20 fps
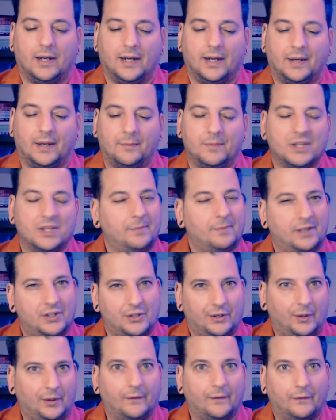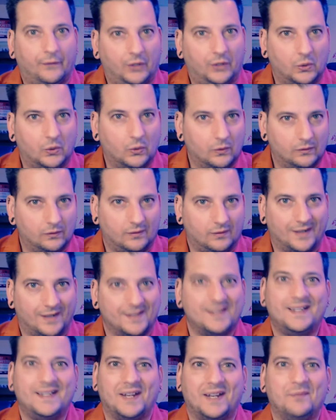Just make sure you have a few on
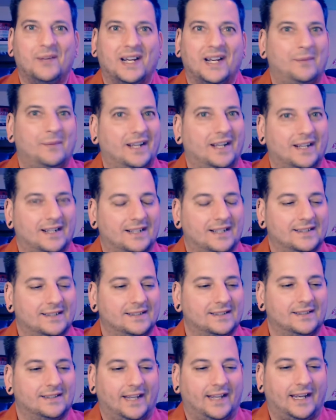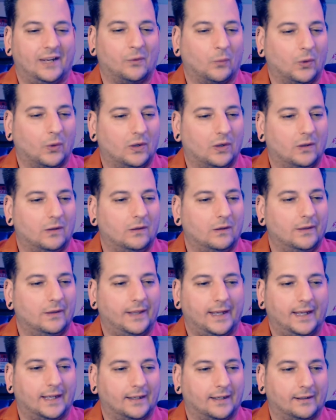standby, because they can roll, they
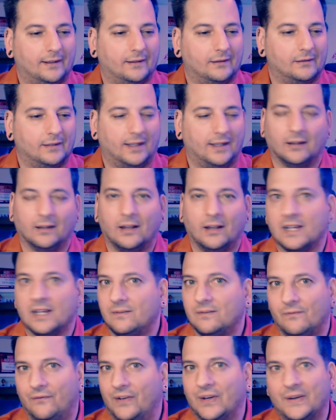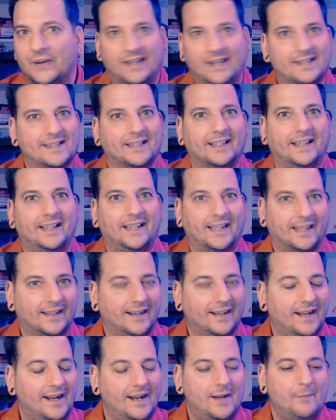can get lost very easily, and
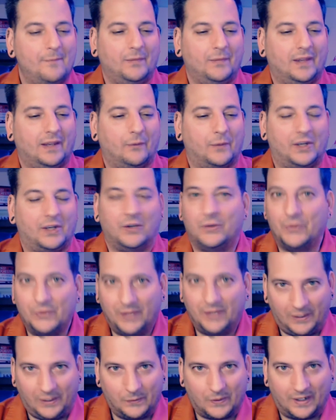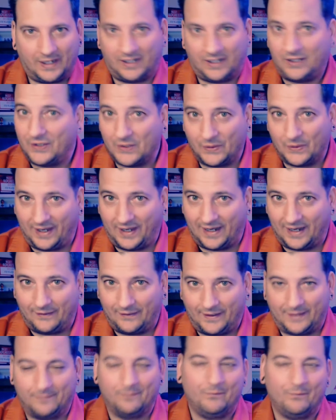when you do need one and you don't have
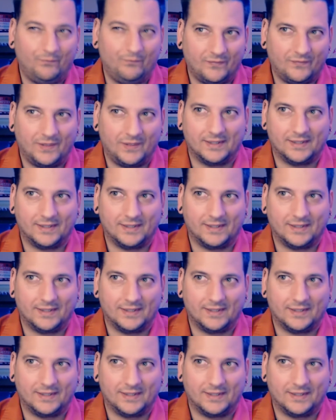it, it's